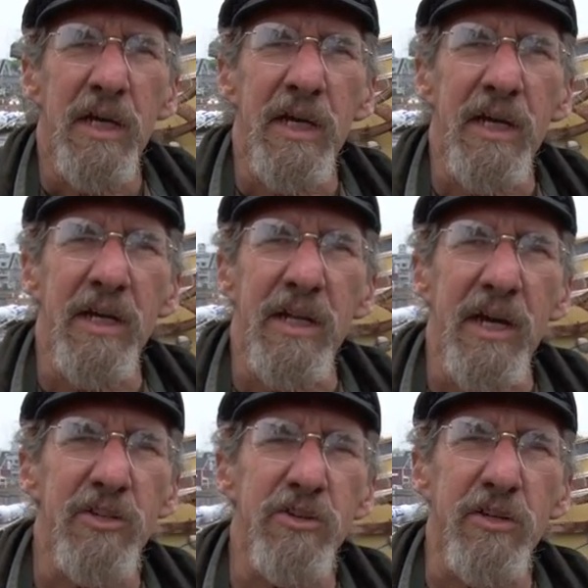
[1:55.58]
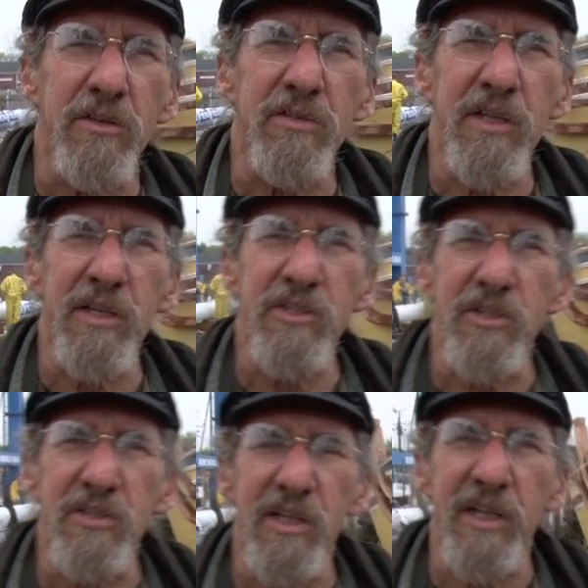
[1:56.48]
and as you can see,
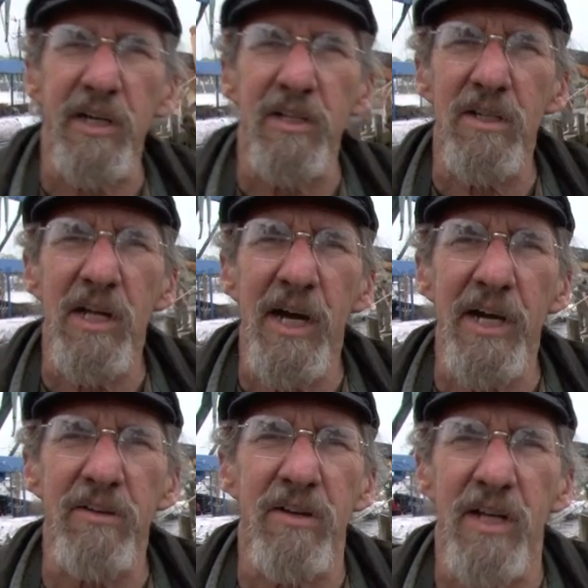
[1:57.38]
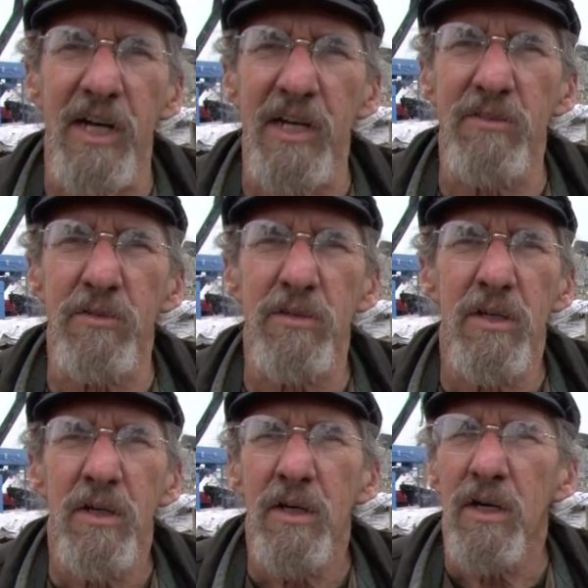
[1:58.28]
she's sitting a little high on her lines.
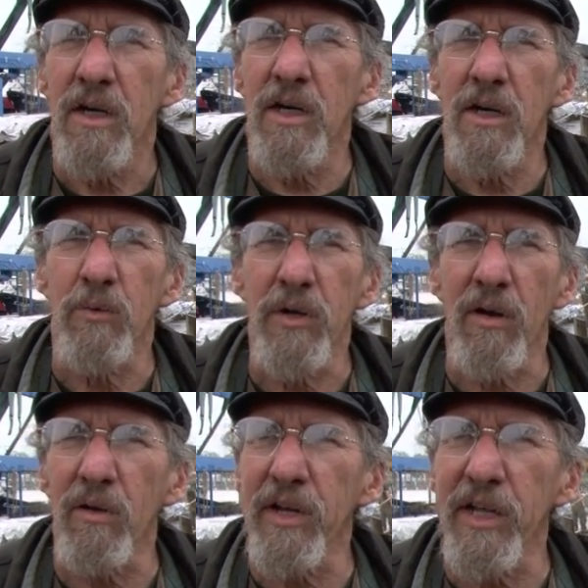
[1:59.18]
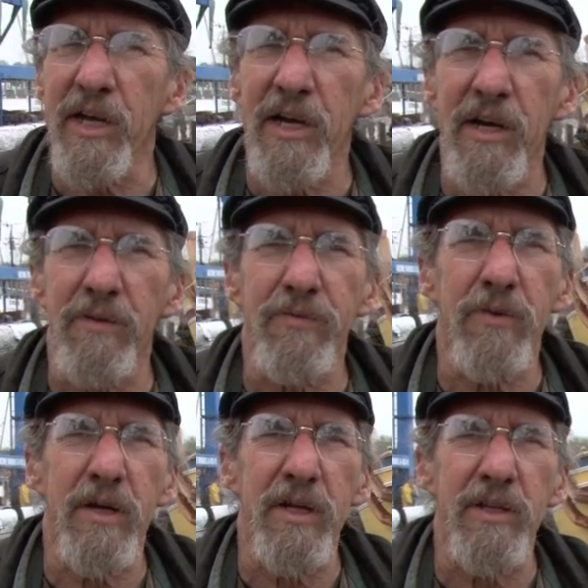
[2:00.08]
We already have
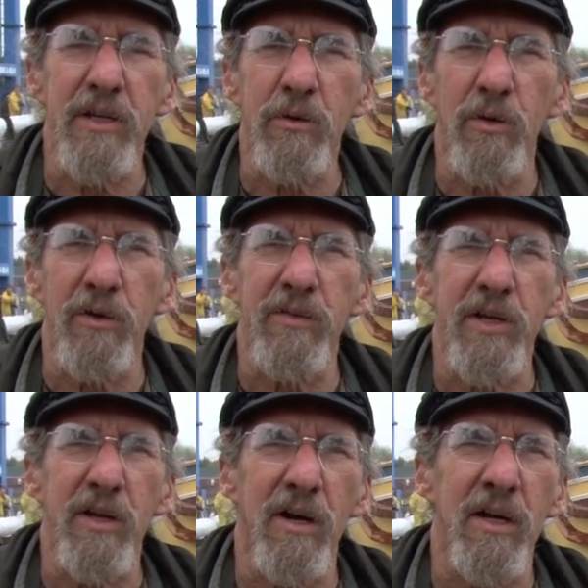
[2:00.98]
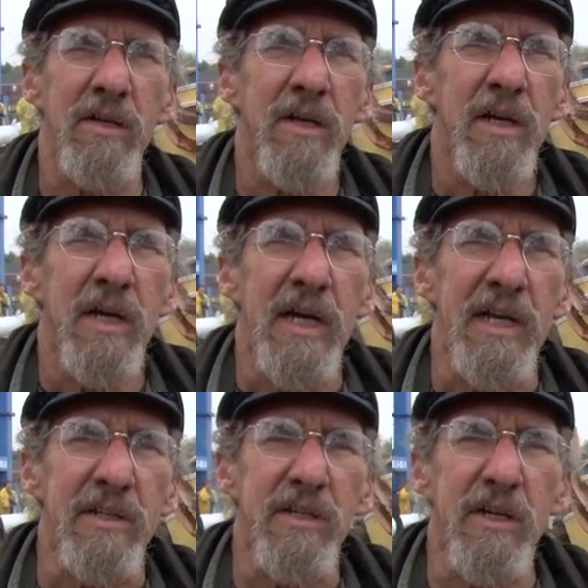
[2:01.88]
in the corner of the yard
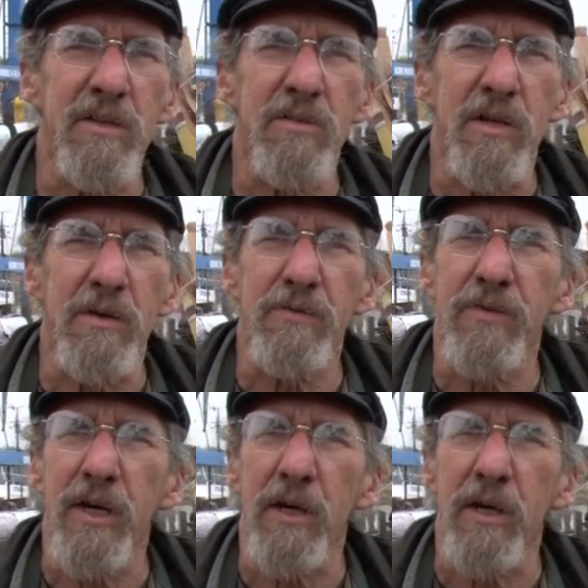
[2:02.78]
8 tons of